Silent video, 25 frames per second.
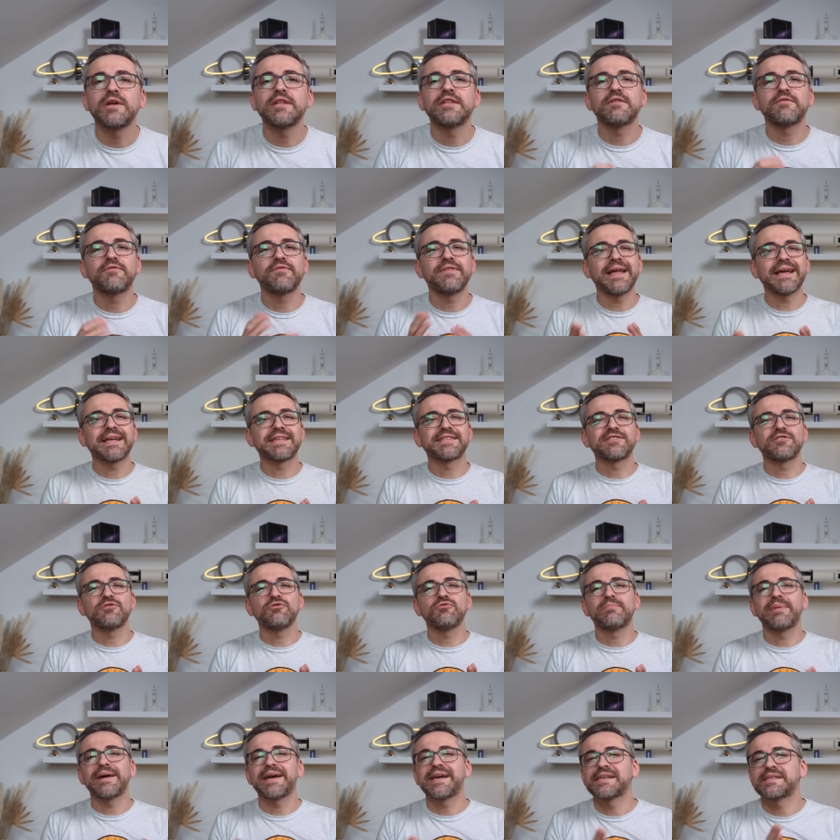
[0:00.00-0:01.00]
while the
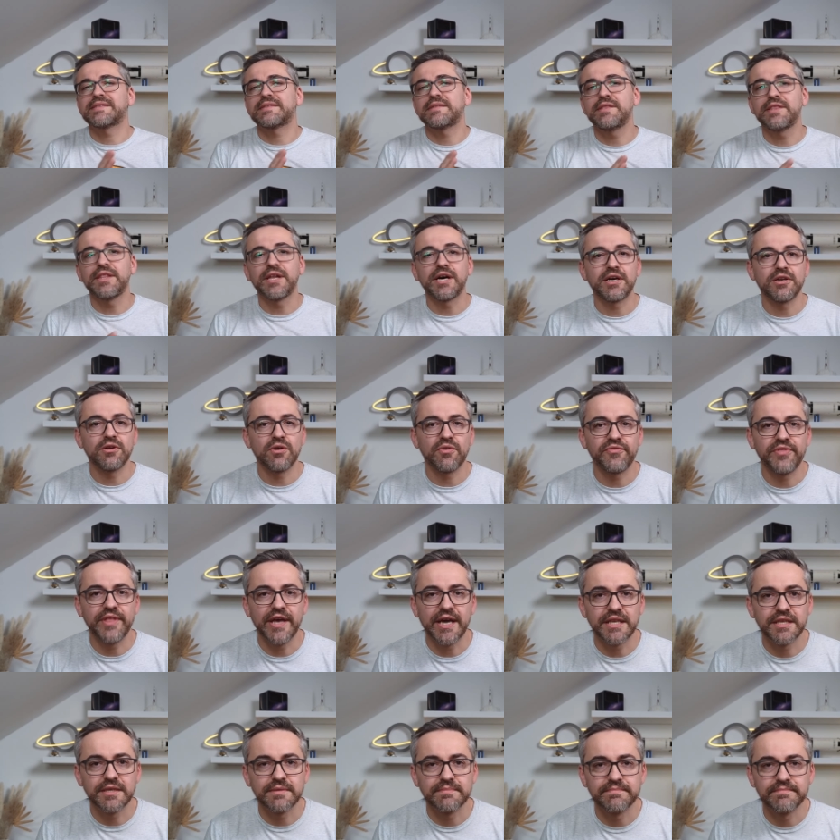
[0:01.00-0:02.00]
FlexTube has none of
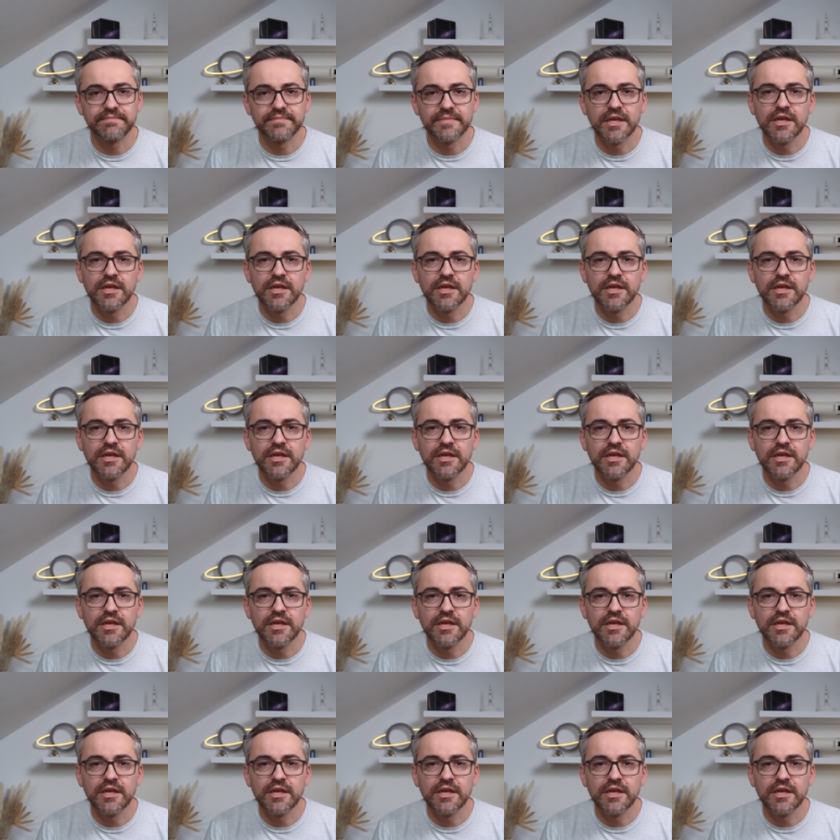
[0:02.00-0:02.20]
that.